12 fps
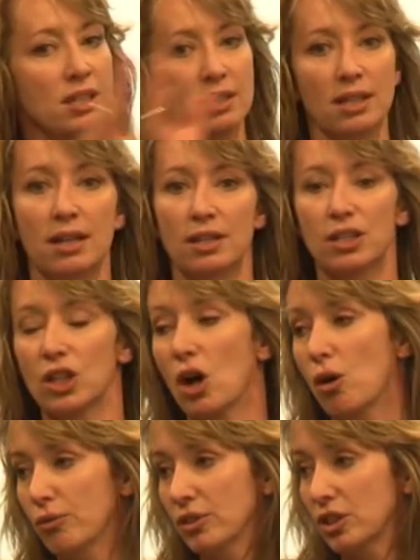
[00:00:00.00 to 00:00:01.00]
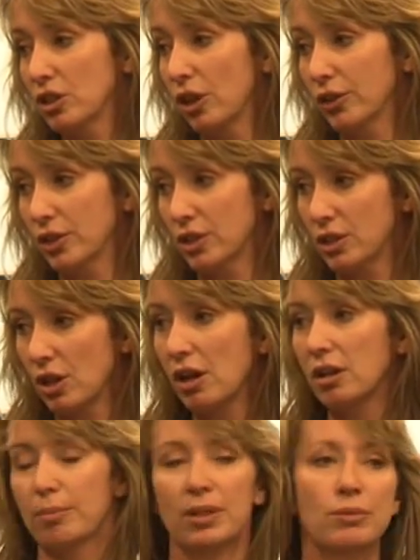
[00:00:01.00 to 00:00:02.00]
he decided to go off and start the
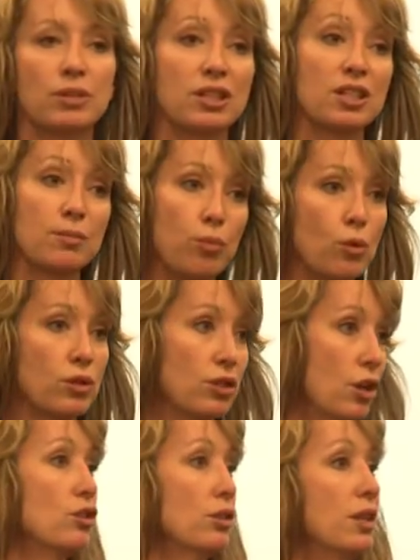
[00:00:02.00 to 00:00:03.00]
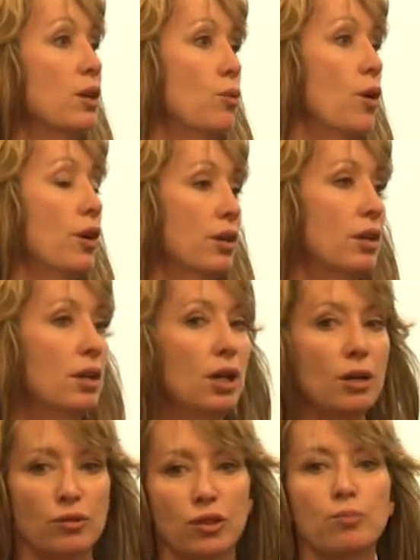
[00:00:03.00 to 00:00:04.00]
startup. And it was a sports social network
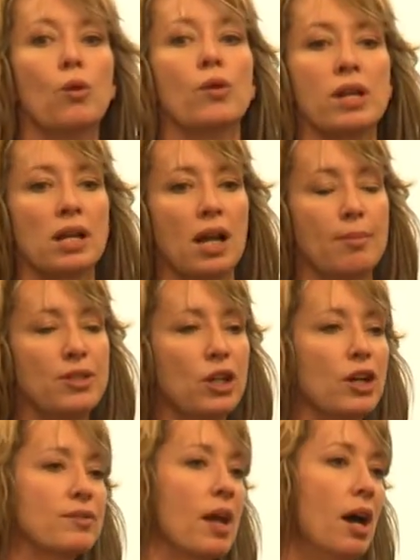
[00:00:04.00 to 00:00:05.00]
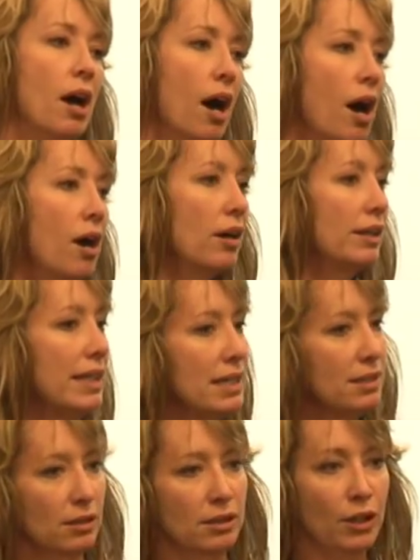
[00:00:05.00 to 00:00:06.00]
for sporting clubs. He goes, oh,
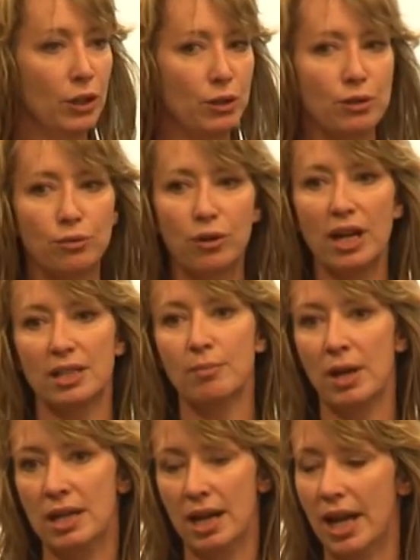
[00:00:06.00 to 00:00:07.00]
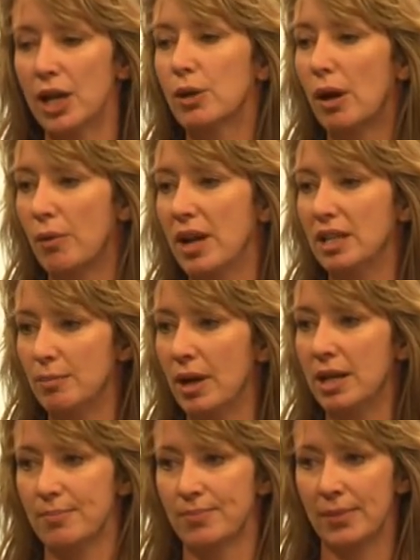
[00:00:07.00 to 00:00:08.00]
Liesl, you've raised money. How do I raise
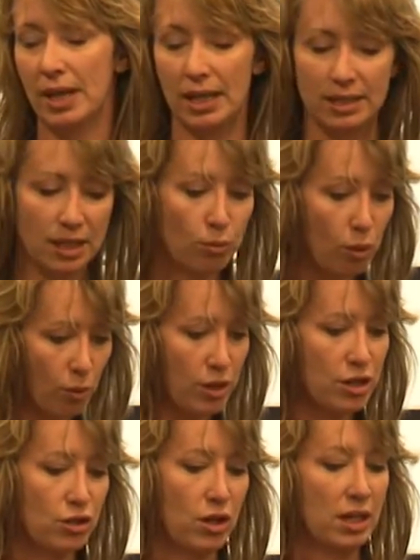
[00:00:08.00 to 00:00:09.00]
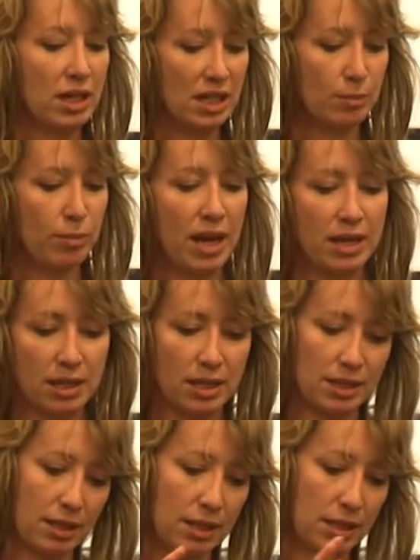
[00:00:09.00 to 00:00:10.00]
money? I said, well, what are you doing? And he explained it.
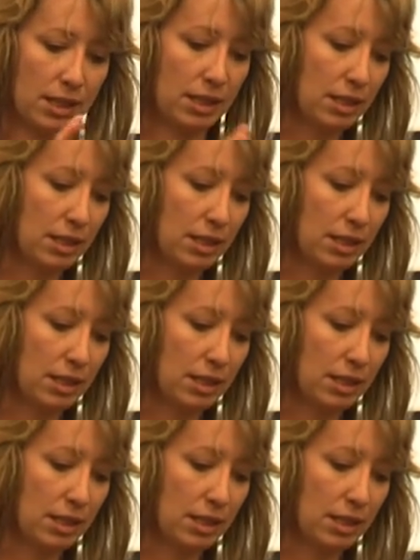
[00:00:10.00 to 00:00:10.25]
He said, there's